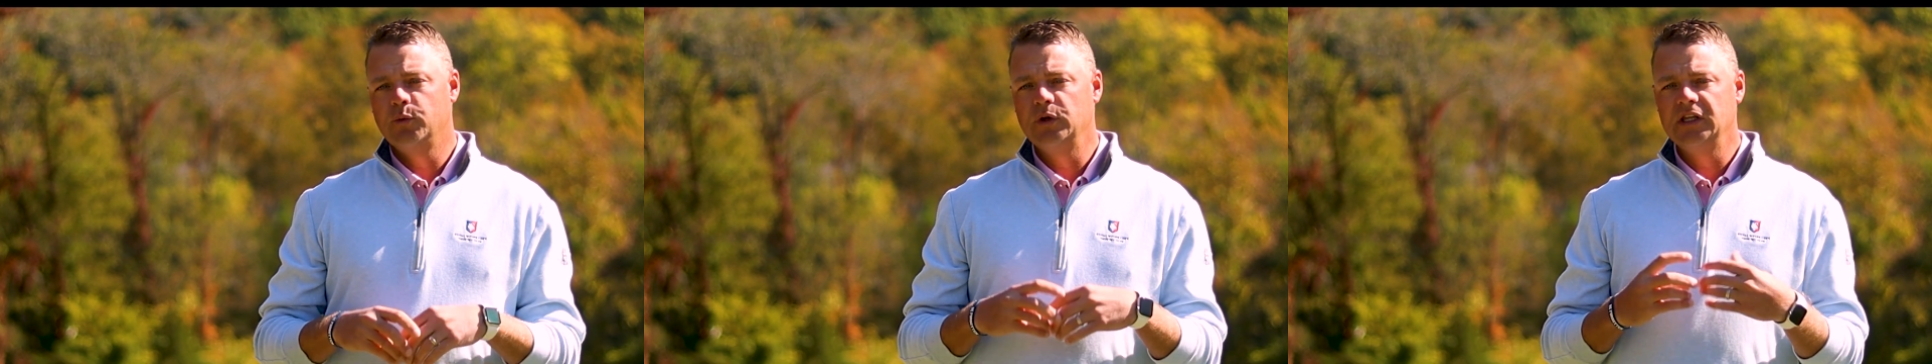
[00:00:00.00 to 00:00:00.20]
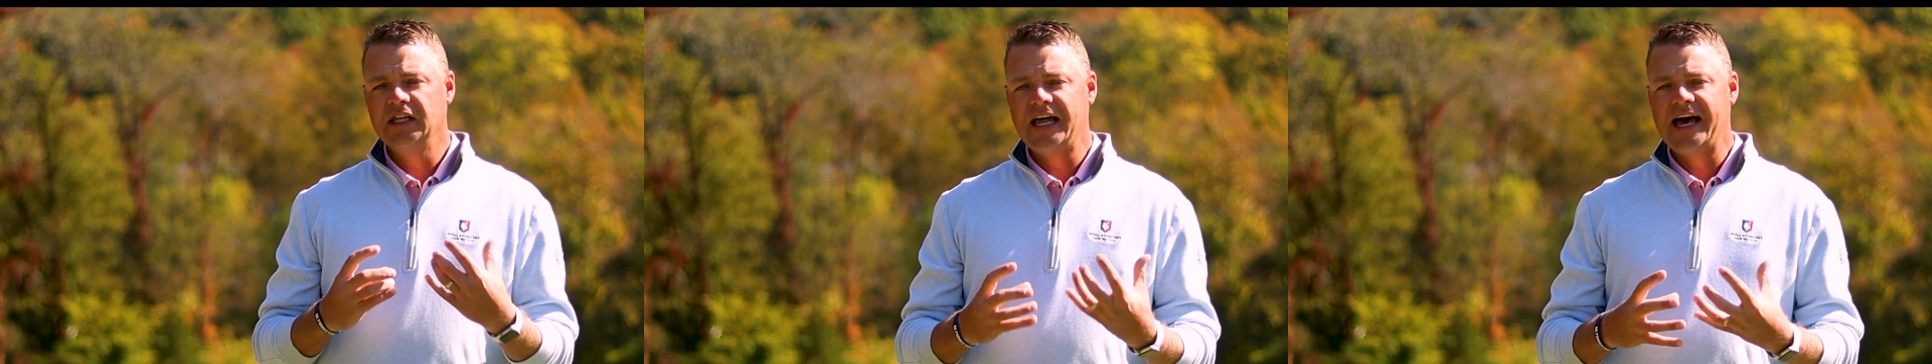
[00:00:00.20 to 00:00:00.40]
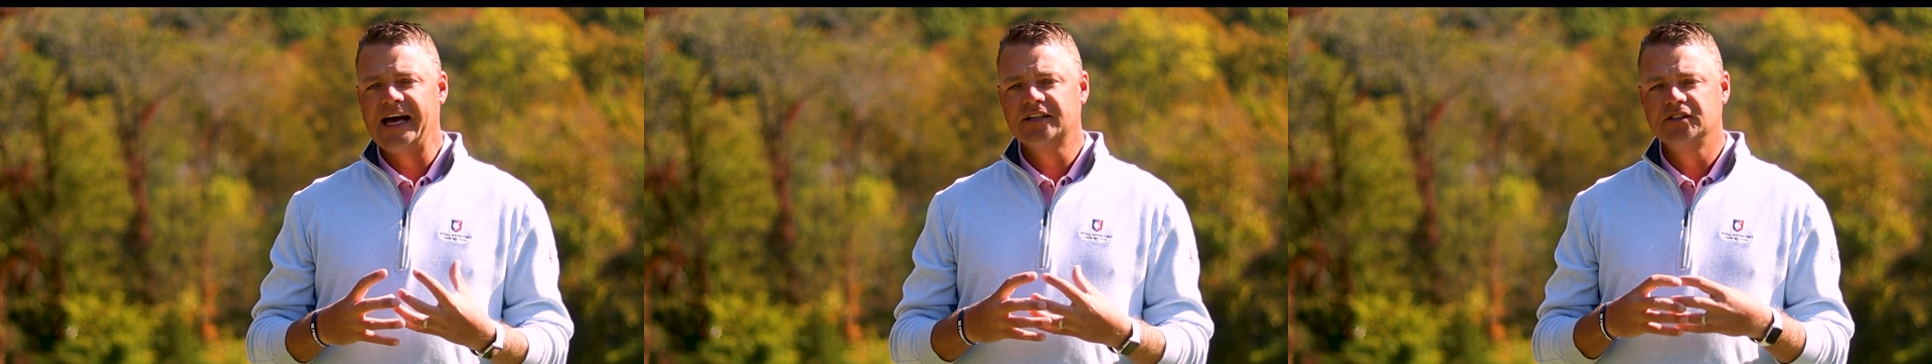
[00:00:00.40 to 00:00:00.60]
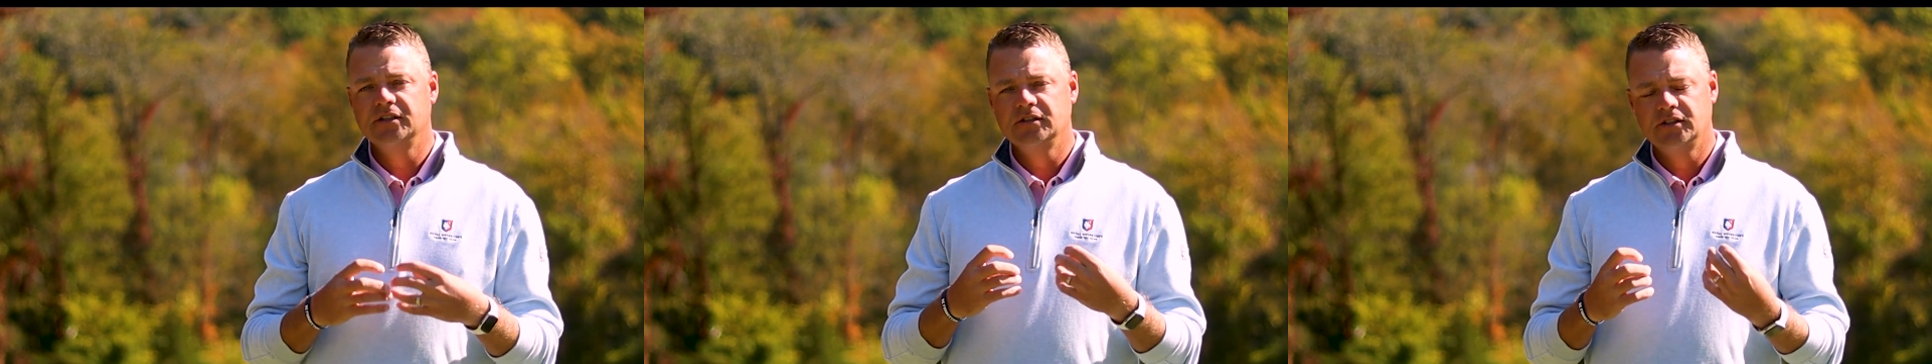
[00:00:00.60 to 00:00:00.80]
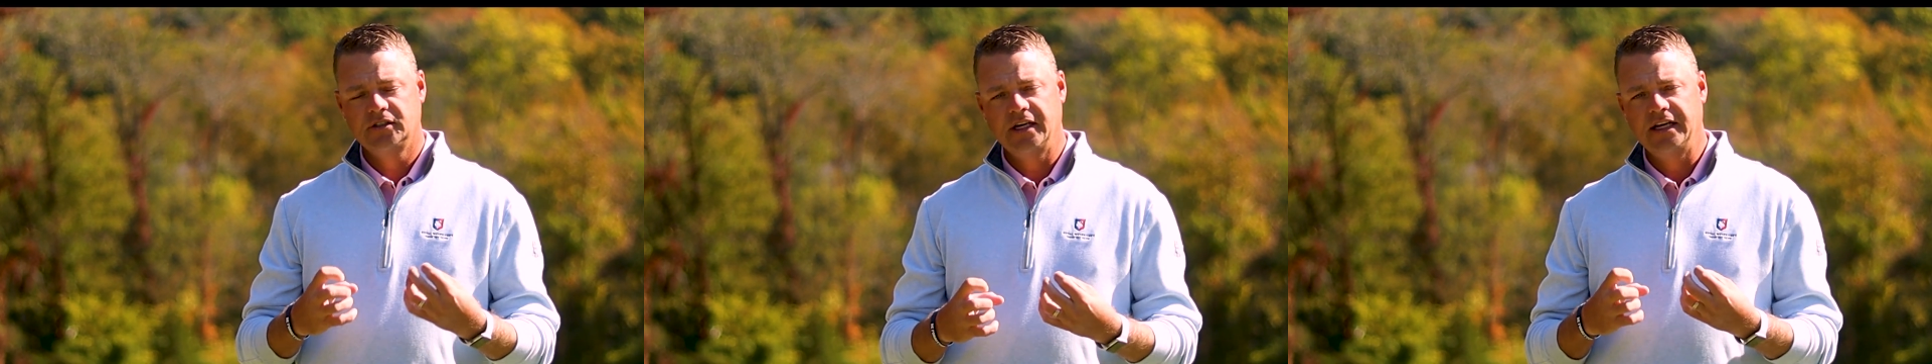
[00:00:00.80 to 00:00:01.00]

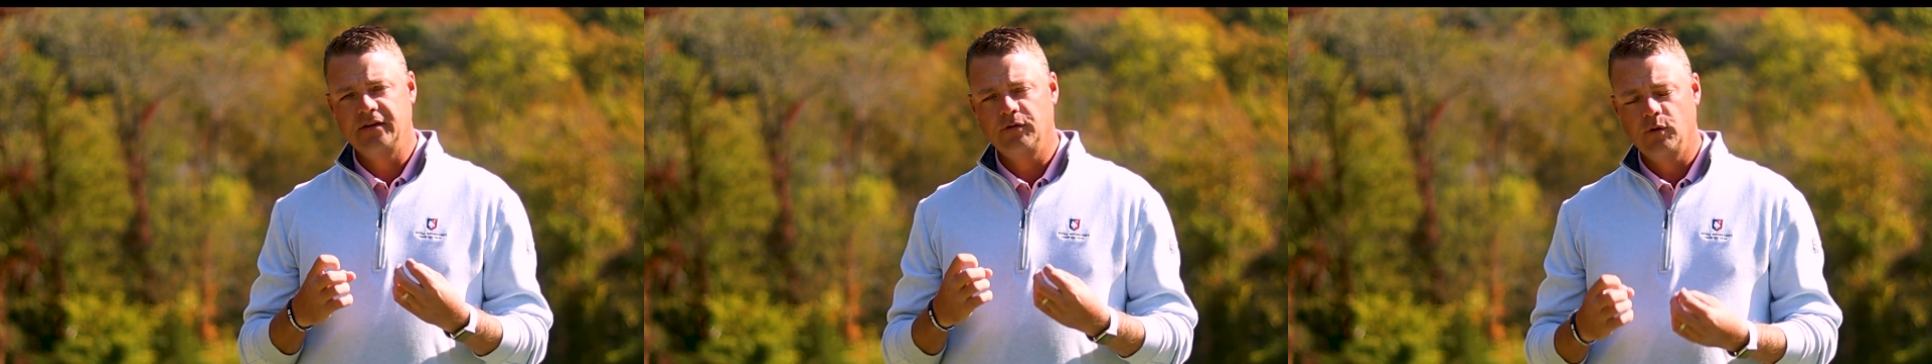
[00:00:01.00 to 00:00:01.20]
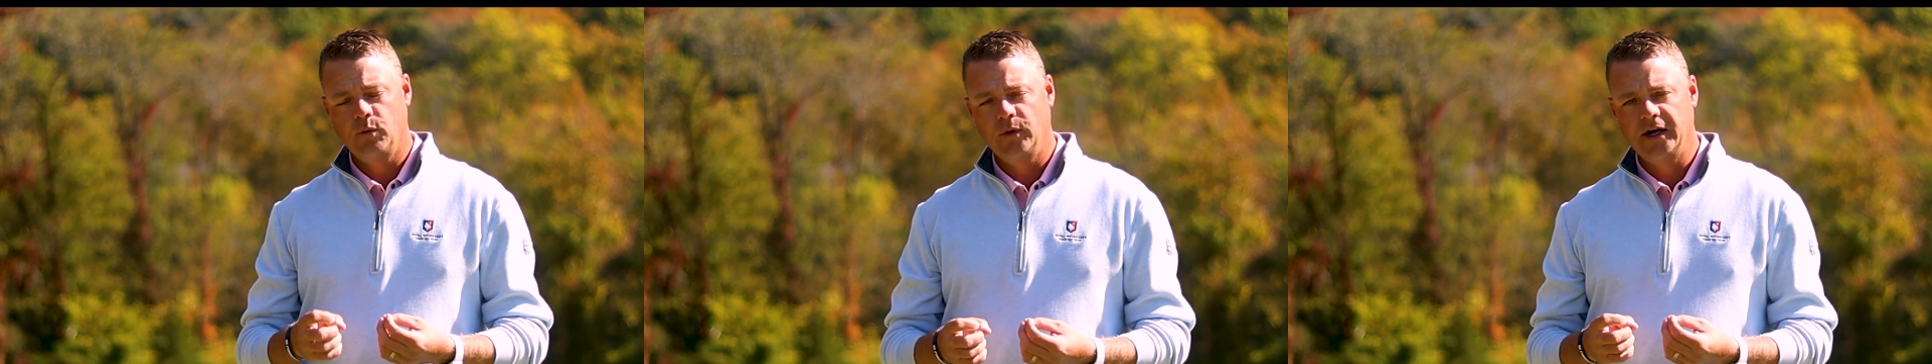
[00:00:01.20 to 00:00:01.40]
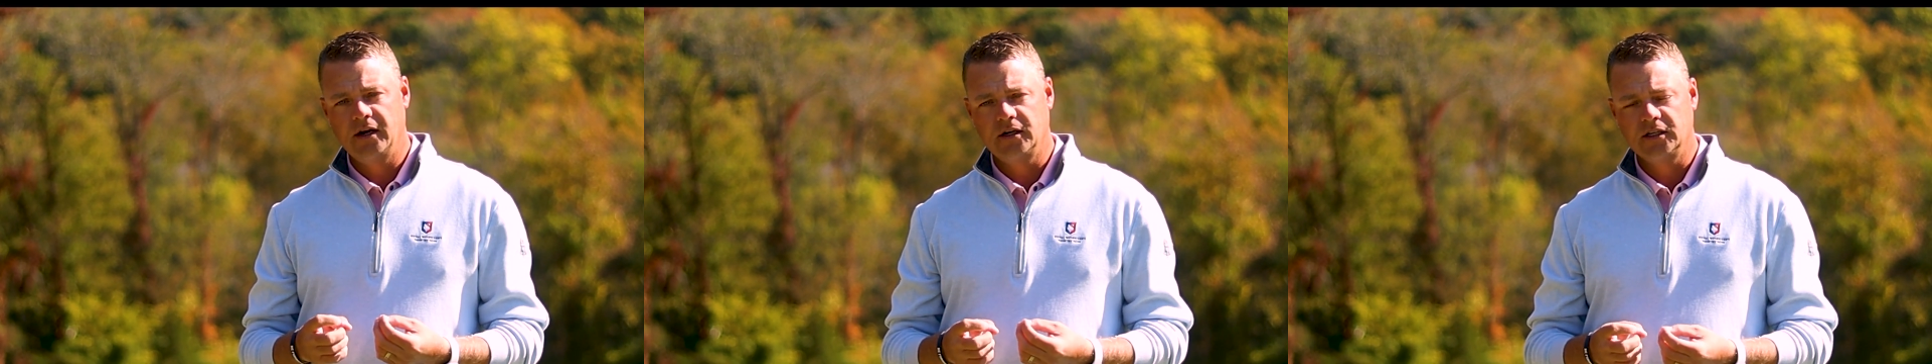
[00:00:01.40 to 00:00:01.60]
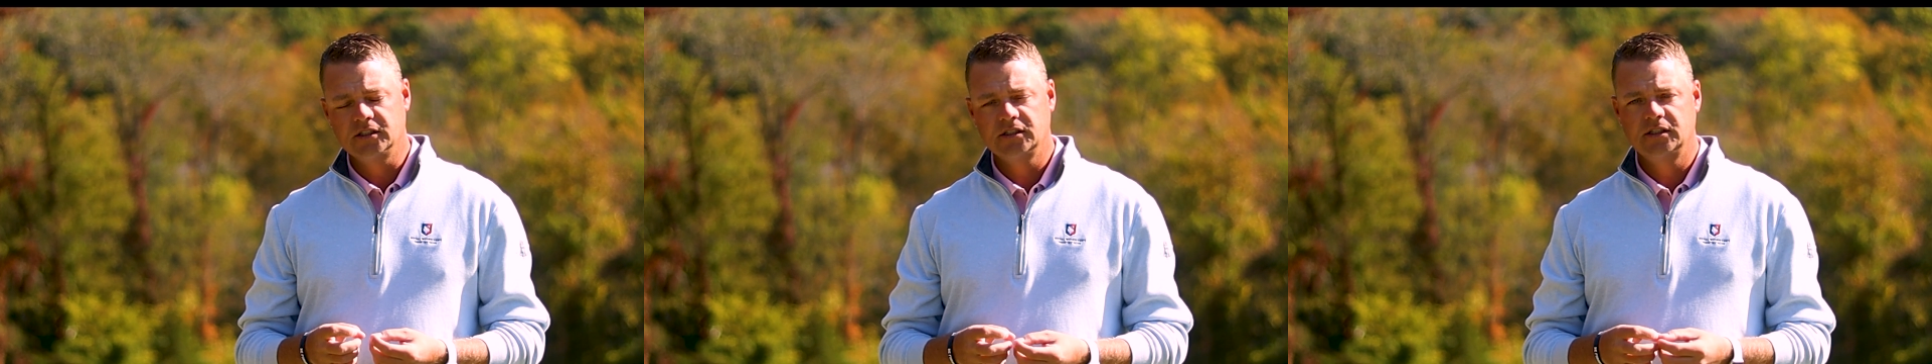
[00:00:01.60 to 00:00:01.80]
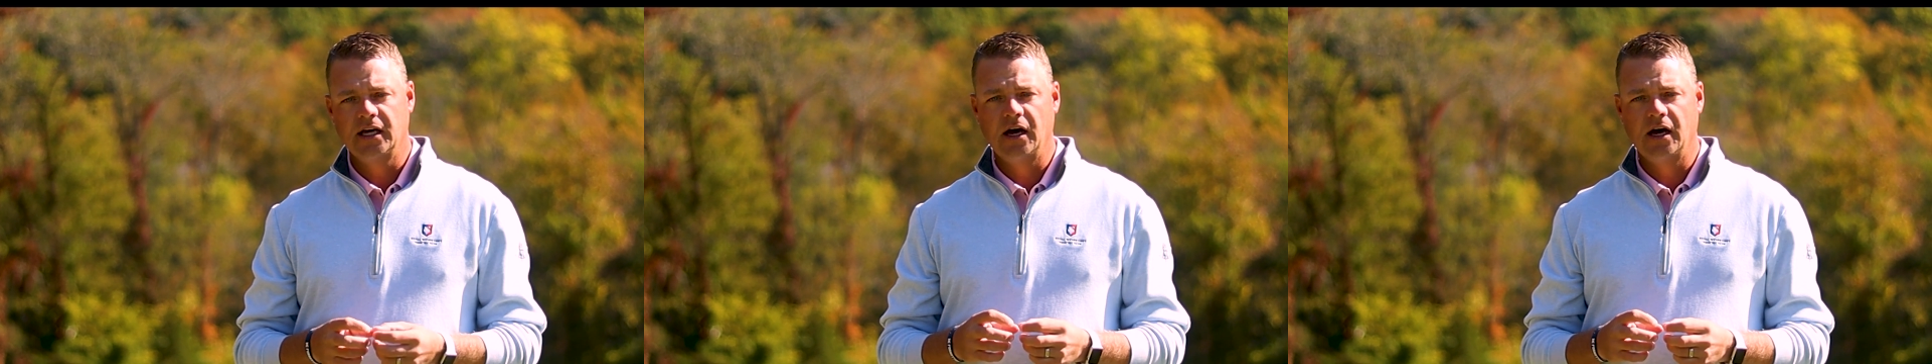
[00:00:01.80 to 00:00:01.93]
relaxed state of awareness.